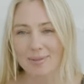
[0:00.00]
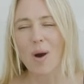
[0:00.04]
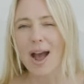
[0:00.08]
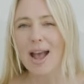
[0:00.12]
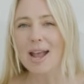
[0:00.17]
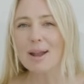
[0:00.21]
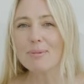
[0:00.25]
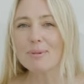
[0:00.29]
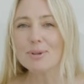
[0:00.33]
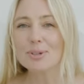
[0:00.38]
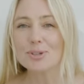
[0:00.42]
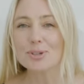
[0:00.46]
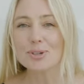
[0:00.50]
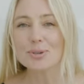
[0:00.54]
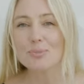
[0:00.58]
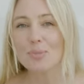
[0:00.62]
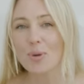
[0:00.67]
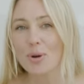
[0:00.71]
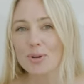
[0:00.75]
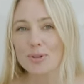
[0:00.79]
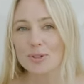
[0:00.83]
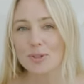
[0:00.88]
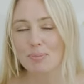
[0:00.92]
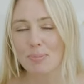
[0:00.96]
Why would you
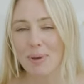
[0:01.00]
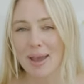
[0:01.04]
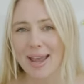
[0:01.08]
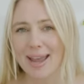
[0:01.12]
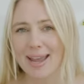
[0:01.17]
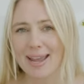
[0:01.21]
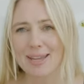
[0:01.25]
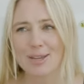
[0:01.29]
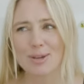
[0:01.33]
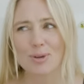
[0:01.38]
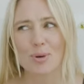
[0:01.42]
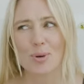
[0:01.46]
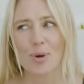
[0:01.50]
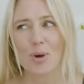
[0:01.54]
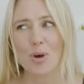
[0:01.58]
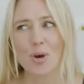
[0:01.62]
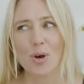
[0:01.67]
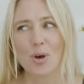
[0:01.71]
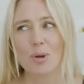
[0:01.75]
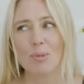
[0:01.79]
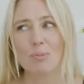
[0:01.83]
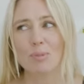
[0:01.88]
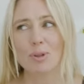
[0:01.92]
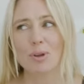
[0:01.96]
want to pay your
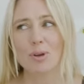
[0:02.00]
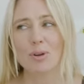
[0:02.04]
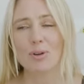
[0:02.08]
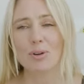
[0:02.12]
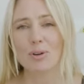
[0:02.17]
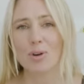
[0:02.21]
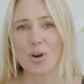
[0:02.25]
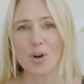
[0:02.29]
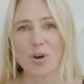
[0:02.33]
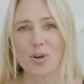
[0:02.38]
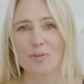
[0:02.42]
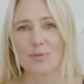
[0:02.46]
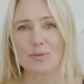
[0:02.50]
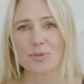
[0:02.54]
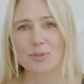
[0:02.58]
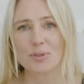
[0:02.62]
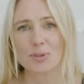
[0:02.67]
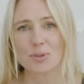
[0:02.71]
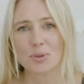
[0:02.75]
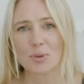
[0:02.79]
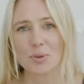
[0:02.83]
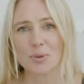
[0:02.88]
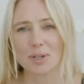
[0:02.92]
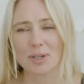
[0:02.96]
home loan off
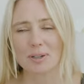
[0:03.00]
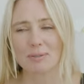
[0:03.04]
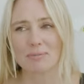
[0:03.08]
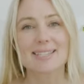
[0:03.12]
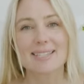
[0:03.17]
sooner?